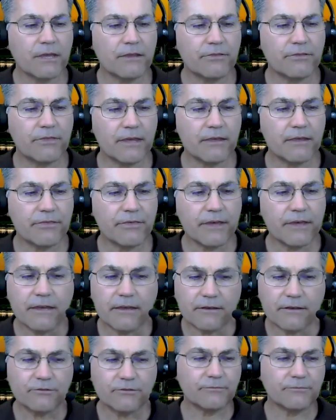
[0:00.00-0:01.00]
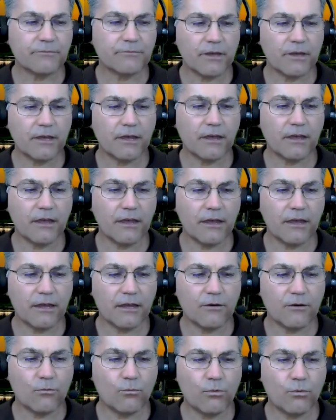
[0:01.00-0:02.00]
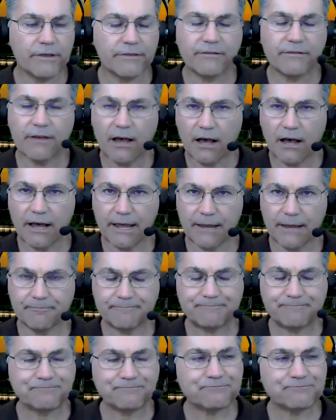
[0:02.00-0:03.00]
The thing is, with time,